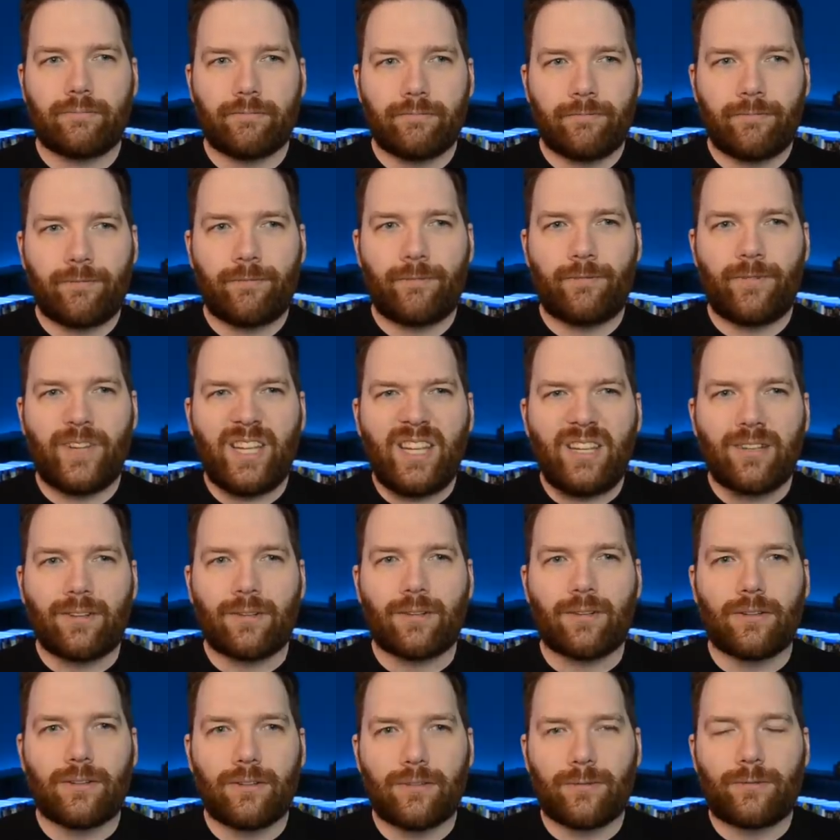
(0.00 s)

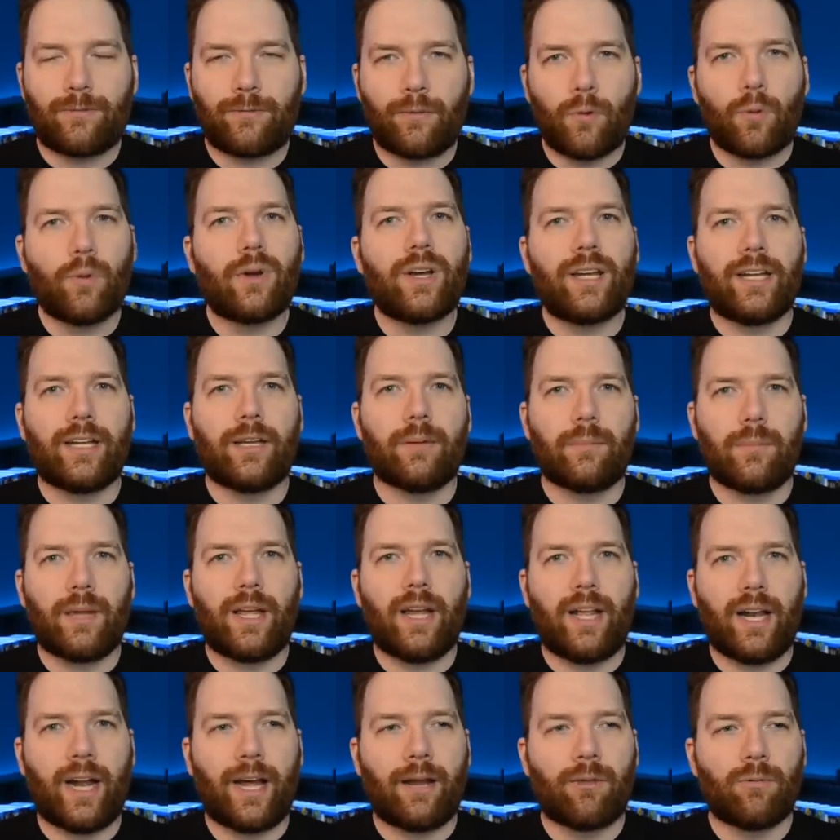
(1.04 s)
feel for him
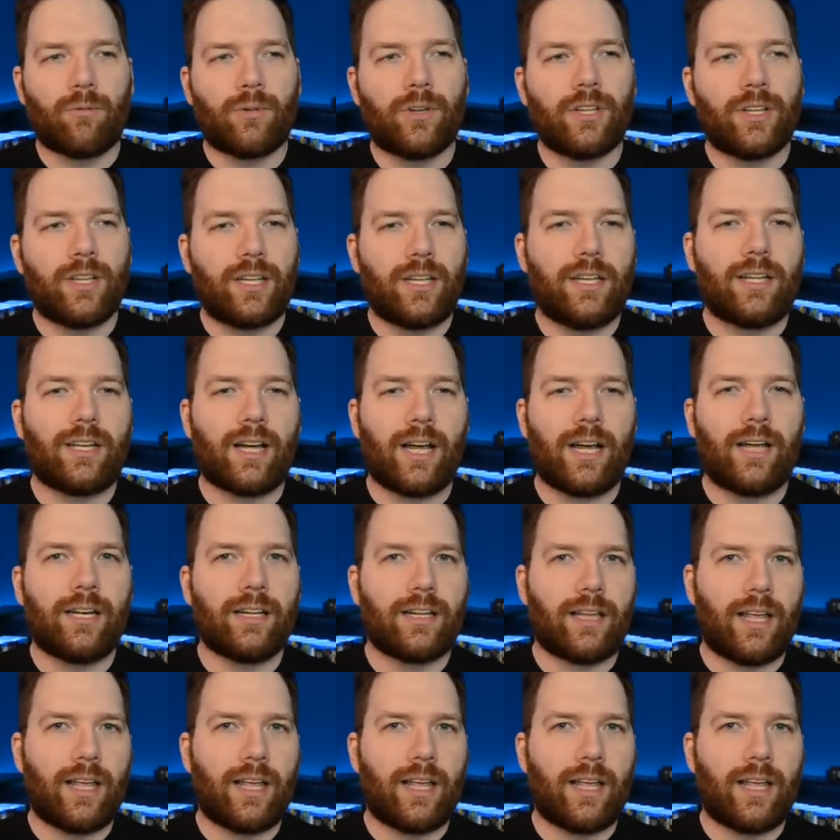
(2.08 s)
and I really kind